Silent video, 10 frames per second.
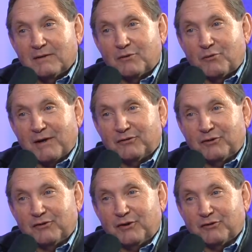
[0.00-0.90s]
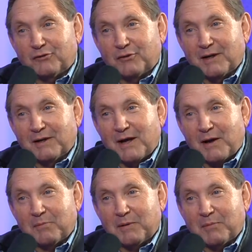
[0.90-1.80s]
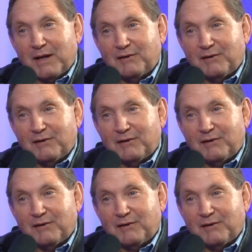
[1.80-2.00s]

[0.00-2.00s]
rest is history. And now I'm in my